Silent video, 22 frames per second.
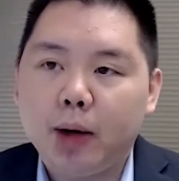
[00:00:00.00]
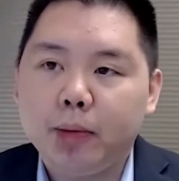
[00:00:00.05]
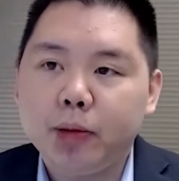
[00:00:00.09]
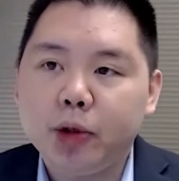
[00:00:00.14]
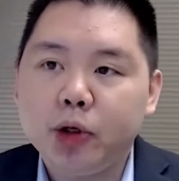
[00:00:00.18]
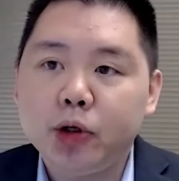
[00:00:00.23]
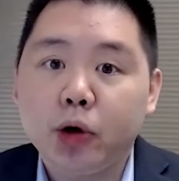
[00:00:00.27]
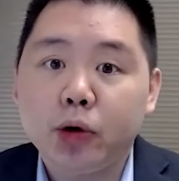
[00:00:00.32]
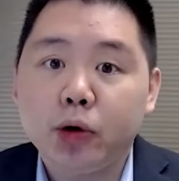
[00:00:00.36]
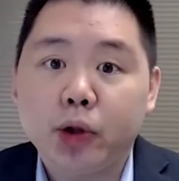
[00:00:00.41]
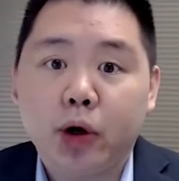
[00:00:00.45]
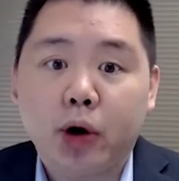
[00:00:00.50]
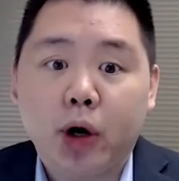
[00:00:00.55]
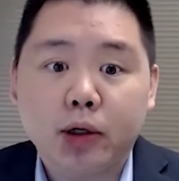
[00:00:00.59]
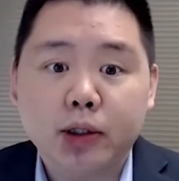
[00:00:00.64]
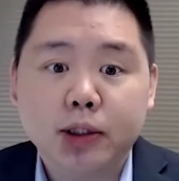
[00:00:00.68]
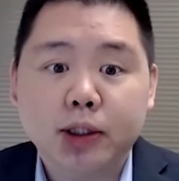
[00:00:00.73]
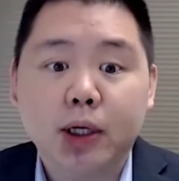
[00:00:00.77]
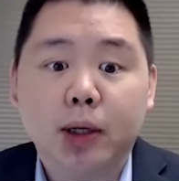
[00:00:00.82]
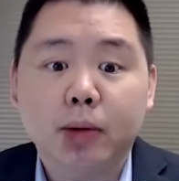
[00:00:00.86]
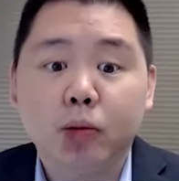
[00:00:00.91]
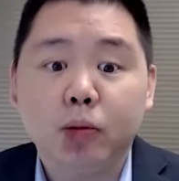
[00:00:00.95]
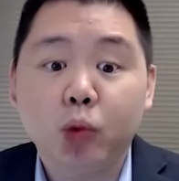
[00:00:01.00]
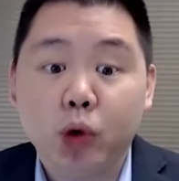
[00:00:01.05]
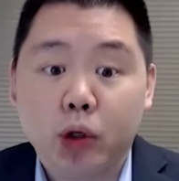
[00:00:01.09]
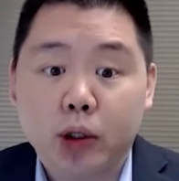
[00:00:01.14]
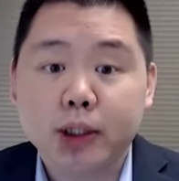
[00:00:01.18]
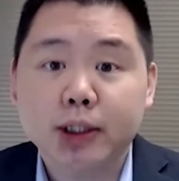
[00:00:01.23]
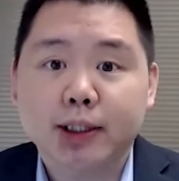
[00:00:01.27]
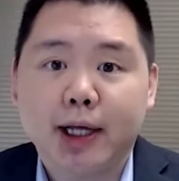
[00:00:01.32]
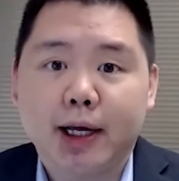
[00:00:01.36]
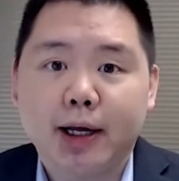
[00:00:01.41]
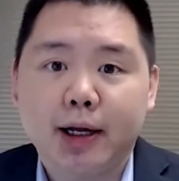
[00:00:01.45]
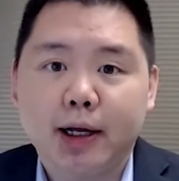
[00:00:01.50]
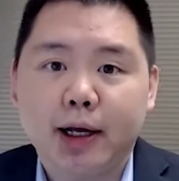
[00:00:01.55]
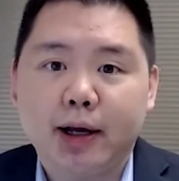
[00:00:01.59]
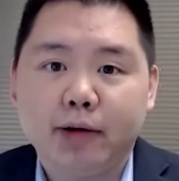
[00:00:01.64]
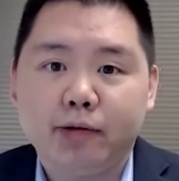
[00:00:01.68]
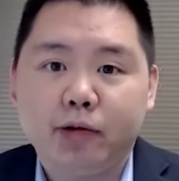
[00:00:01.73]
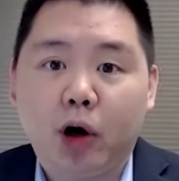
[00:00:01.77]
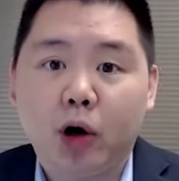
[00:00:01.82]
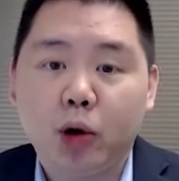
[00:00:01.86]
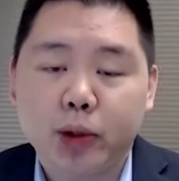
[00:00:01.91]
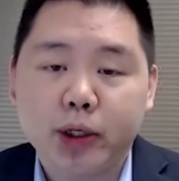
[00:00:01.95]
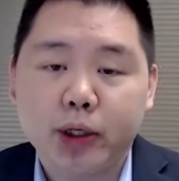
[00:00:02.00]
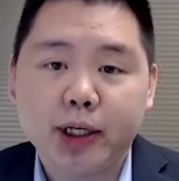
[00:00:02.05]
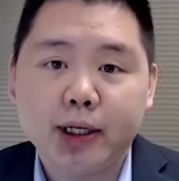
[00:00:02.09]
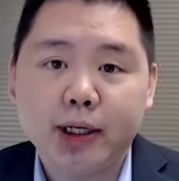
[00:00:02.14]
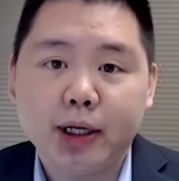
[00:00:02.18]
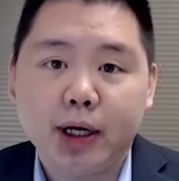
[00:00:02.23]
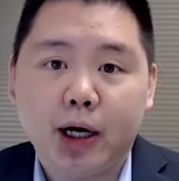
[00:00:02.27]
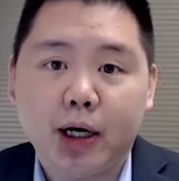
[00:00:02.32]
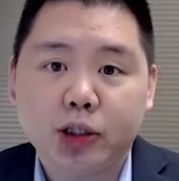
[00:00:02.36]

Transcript: You know, there are some works that have already